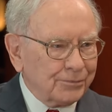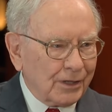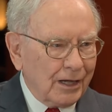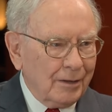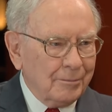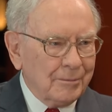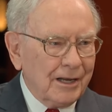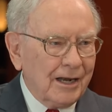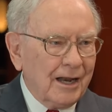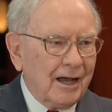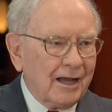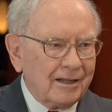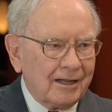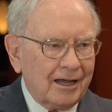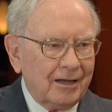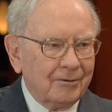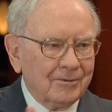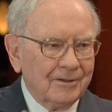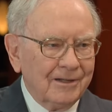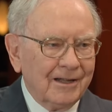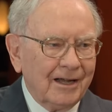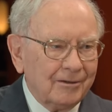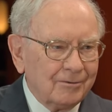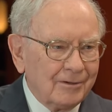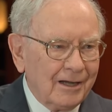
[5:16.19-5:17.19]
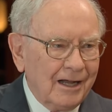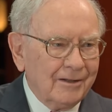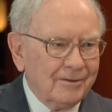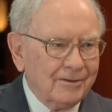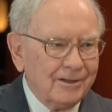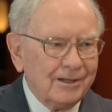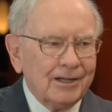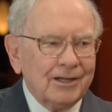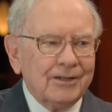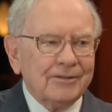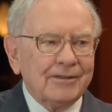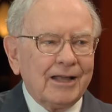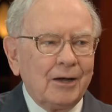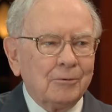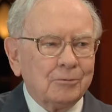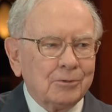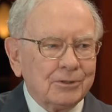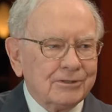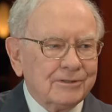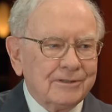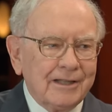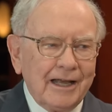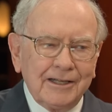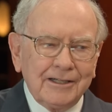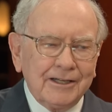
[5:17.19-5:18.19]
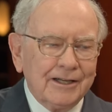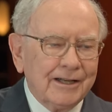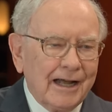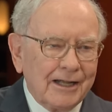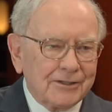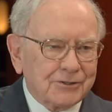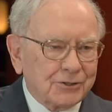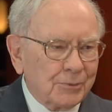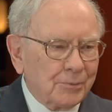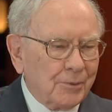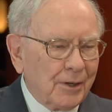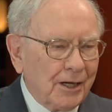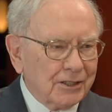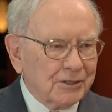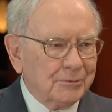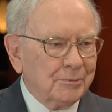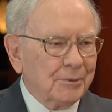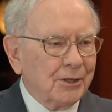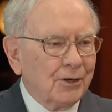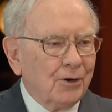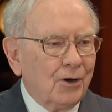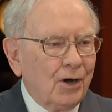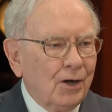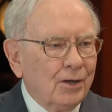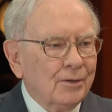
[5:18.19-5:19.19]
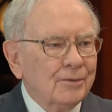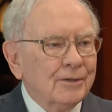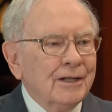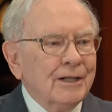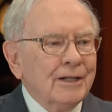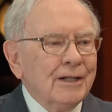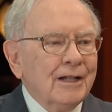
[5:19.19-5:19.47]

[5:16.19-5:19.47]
I mean, I, that, was, that did not surprise me at all.